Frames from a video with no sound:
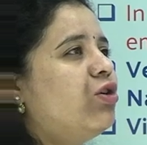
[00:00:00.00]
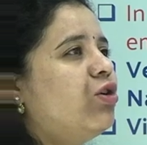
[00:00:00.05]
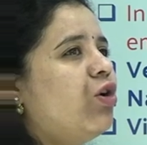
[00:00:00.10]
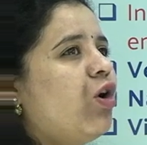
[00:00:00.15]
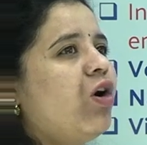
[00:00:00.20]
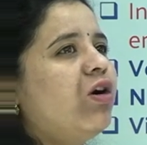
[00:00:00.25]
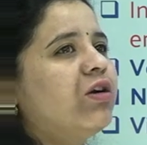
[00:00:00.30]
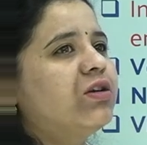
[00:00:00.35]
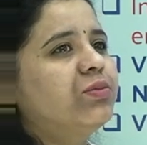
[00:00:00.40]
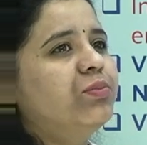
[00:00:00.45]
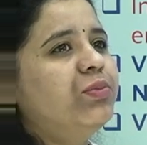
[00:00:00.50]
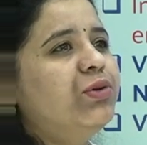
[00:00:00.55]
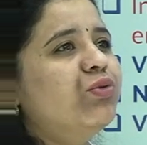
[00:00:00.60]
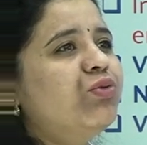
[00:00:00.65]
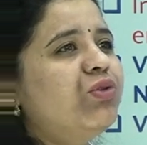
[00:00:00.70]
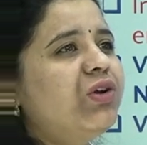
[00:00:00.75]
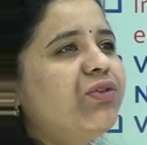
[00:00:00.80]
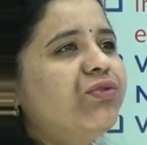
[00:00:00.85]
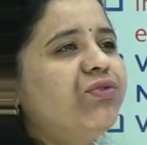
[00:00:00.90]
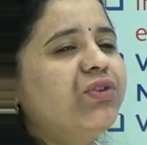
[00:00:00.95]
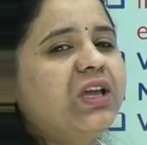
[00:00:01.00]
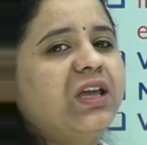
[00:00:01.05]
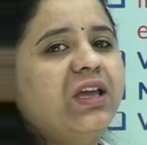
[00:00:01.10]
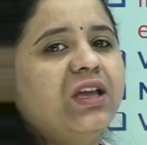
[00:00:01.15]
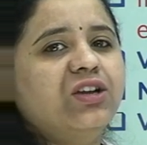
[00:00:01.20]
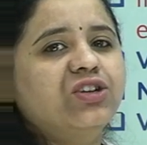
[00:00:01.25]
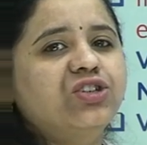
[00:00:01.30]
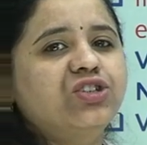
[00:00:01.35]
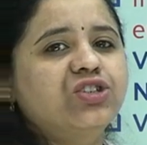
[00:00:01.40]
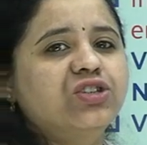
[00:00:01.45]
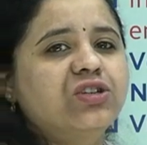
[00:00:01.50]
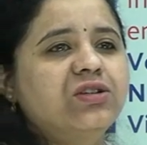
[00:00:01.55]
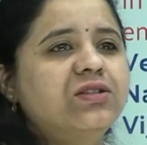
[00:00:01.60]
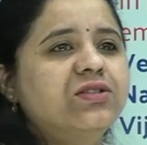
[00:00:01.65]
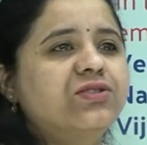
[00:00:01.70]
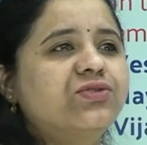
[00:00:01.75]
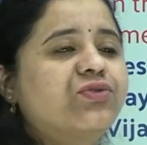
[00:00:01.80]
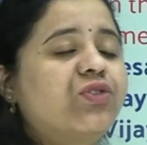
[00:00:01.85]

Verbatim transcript: not, beautifications